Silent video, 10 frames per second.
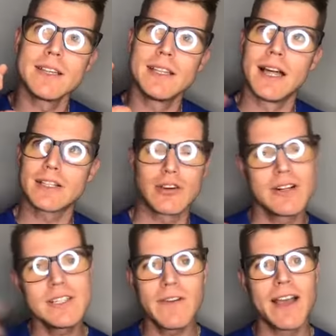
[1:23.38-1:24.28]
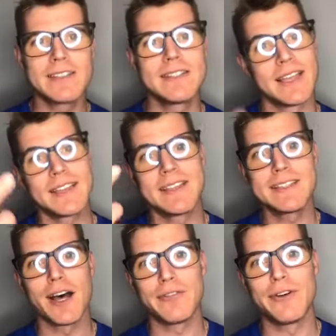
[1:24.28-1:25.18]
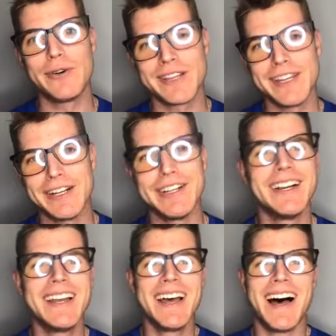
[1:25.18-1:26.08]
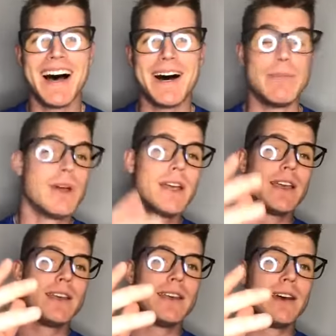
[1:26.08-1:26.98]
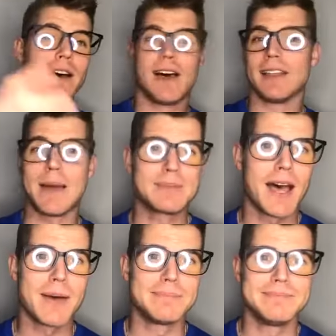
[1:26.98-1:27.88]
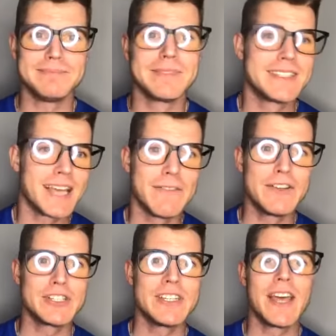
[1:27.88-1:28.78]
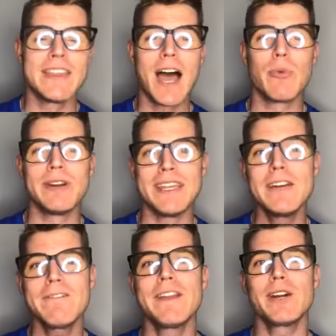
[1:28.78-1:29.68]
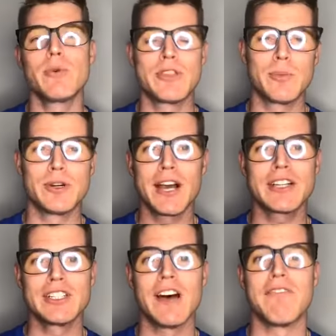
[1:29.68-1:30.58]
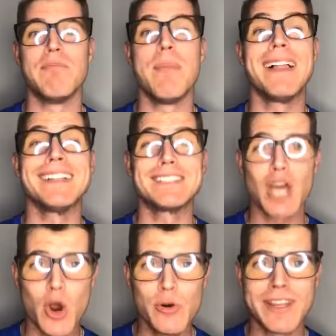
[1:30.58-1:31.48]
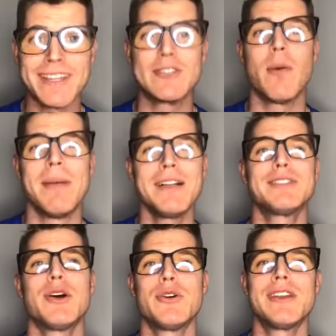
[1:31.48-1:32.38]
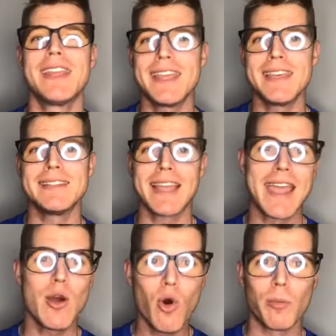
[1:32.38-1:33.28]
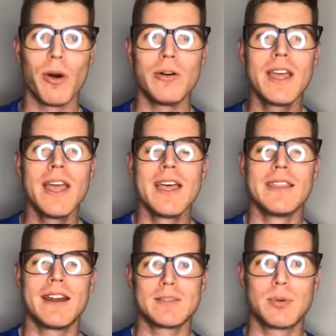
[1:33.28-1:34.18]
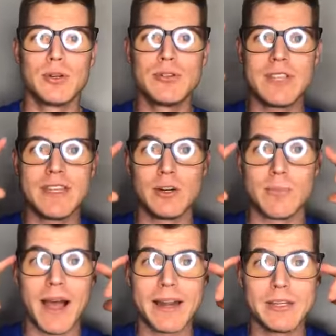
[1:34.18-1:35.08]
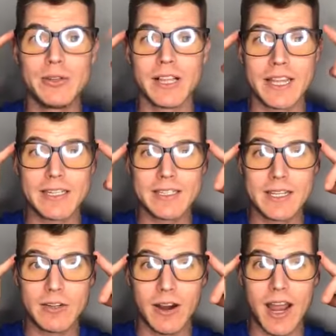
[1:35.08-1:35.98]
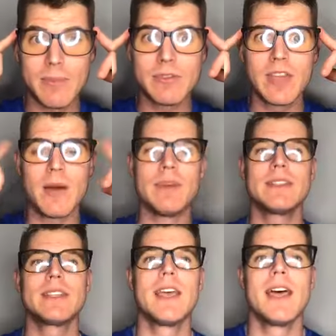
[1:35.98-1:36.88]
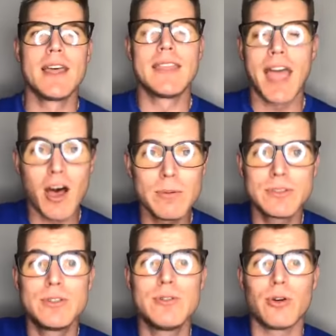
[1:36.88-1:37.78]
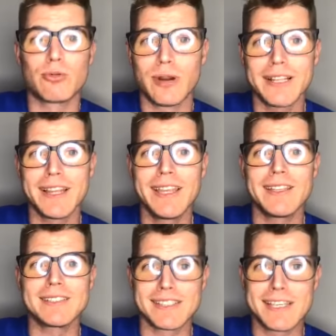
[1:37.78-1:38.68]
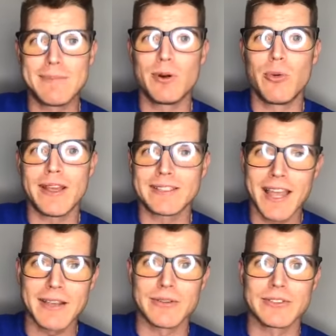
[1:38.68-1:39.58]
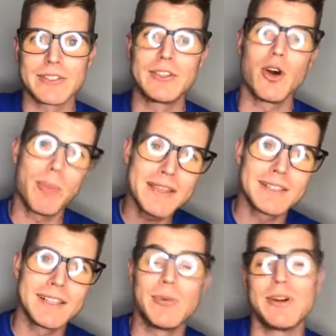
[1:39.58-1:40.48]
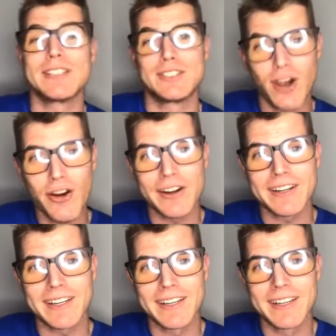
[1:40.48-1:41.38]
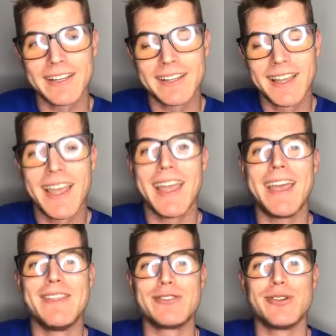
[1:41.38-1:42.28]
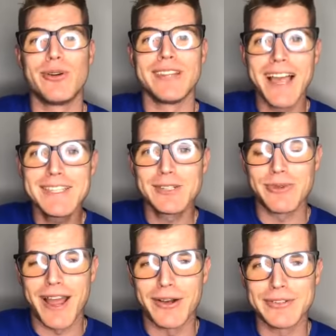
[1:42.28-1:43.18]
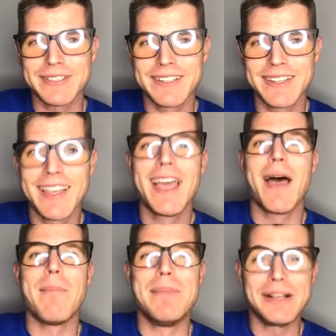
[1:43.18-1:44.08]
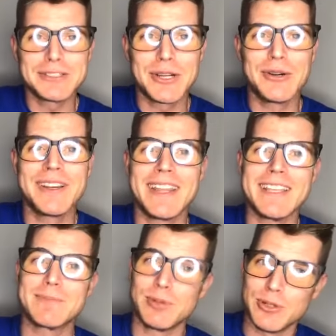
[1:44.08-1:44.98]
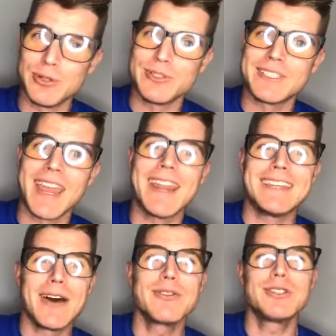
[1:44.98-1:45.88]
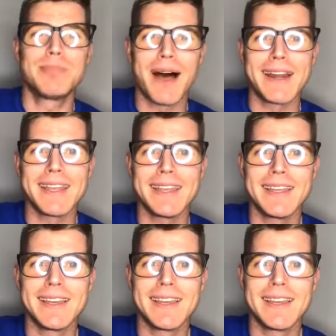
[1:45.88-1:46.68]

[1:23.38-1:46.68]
electronic devices like this cell phone here, um, a laptop, television that would interfere with your production of melatonin. So, melatonin is a hormone that is produced in your pineal gland, in your hypothalamus, that helps to regulate sleep and wake cycles. So, basically, when it's dark and there's no lights around, melatonin is produced and it tells your body